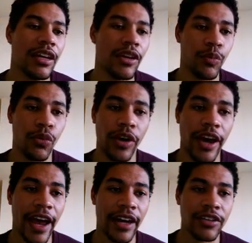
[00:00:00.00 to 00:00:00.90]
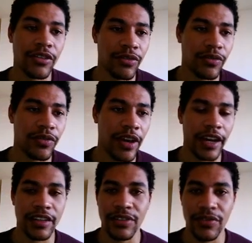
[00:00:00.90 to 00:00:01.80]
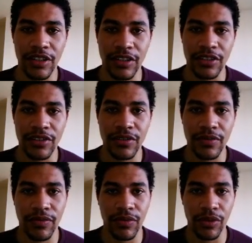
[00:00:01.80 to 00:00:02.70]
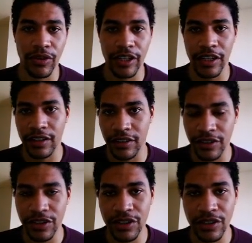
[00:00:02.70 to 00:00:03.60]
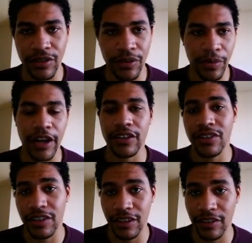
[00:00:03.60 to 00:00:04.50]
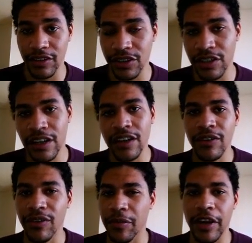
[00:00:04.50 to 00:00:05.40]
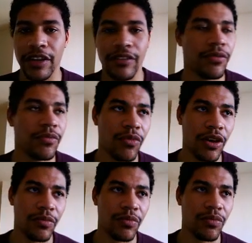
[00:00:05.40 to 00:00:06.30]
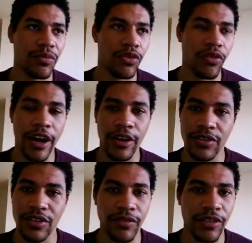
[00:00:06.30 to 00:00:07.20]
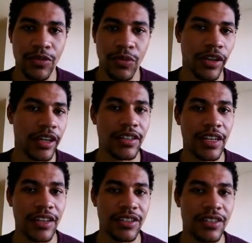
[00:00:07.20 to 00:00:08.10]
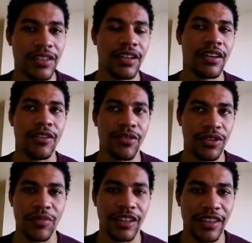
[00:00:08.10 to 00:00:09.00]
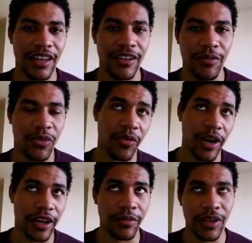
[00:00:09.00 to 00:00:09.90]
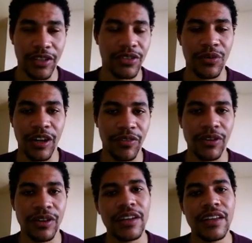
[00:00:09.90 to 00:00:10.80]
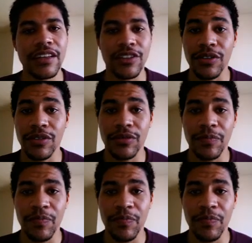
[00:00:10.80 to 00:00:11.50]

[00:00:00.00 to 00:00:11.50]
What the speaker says: more active activities for learning English or practicing English, or they might want drier stuff that's more like a test or something like that, or more writing based or whatever. So